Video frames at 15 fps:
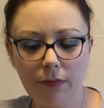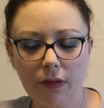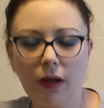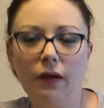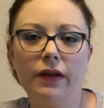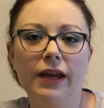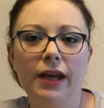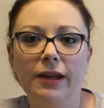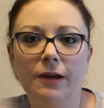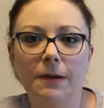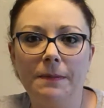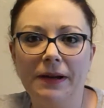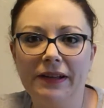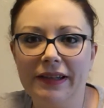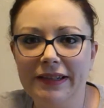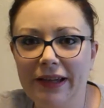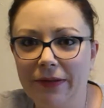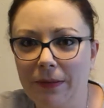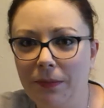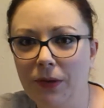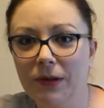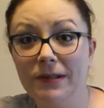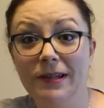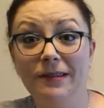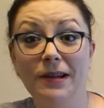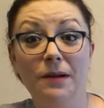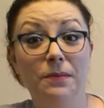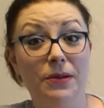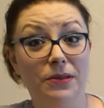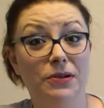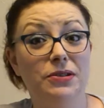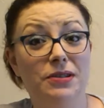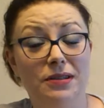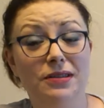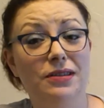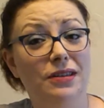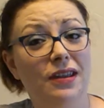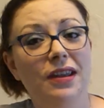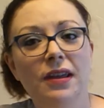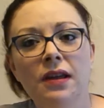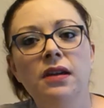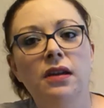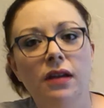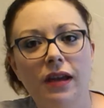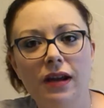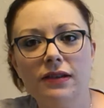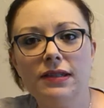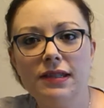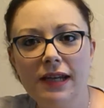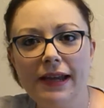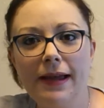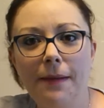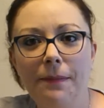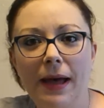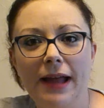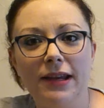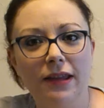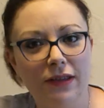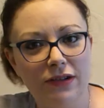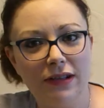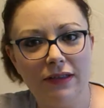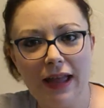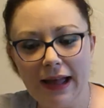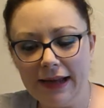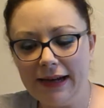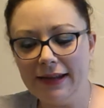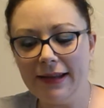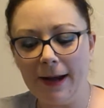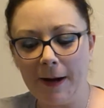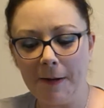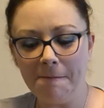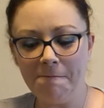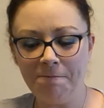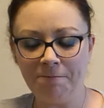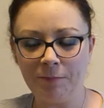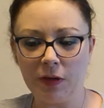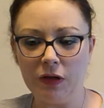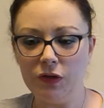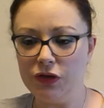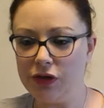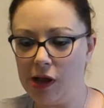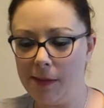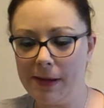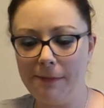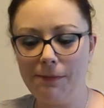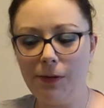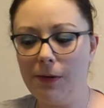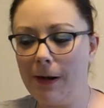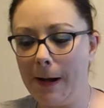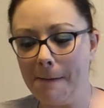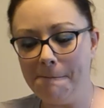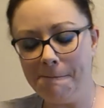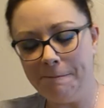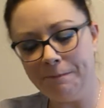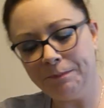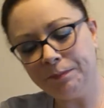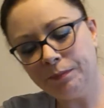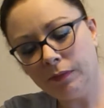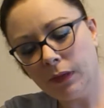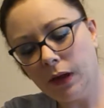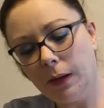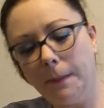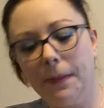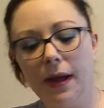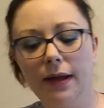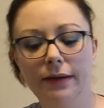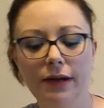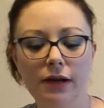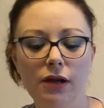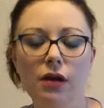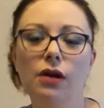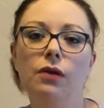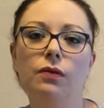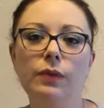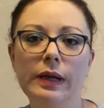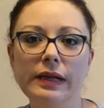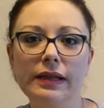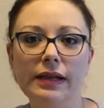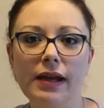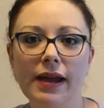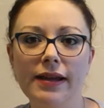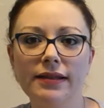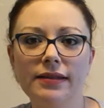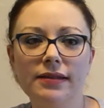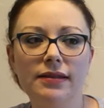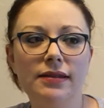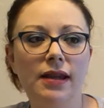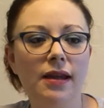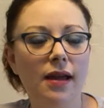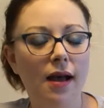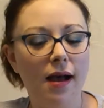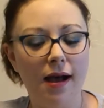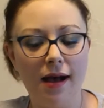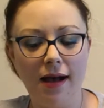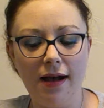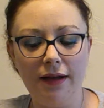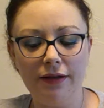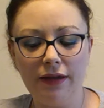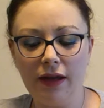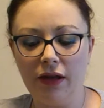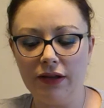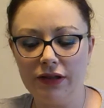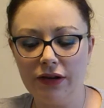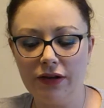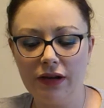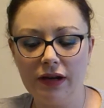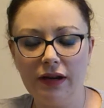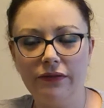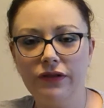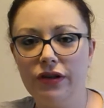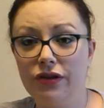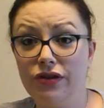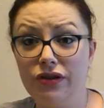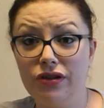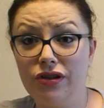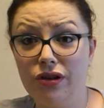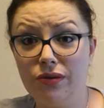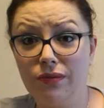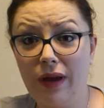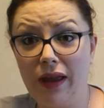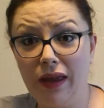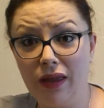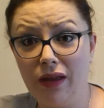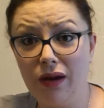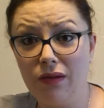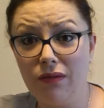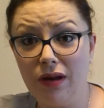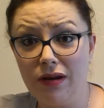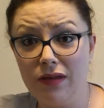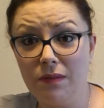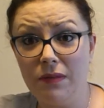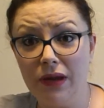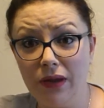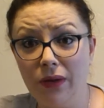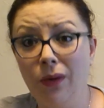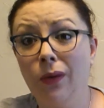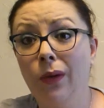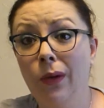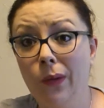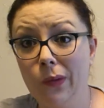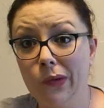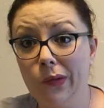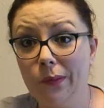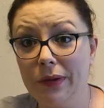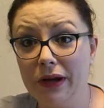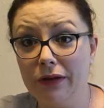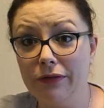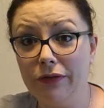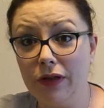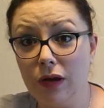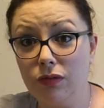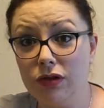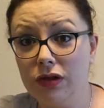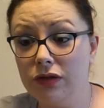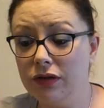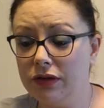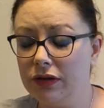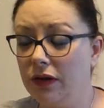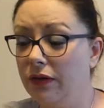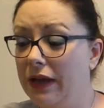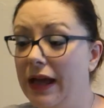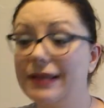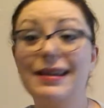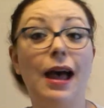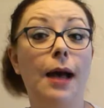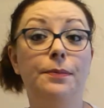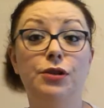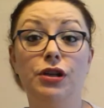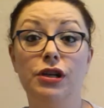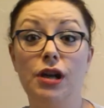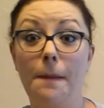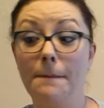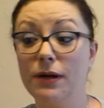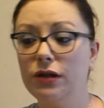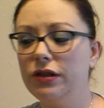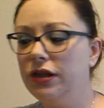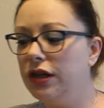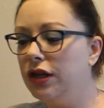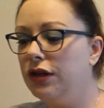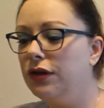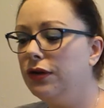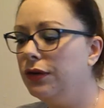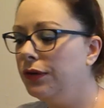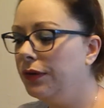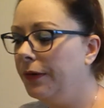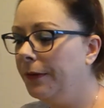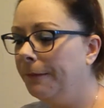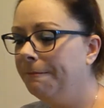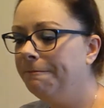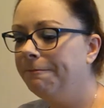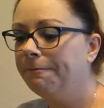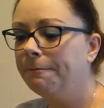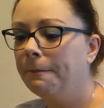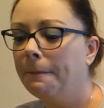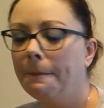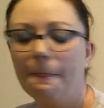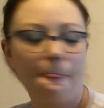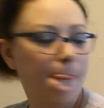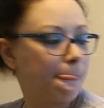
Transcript: Oh yeah, you can barely tell the port's in there, but it'll sneak up on you. There's a lot in there. You saw me pour it, but really nice alternative to just your regular run-of-the-mill root beer float. So that's option number 2. And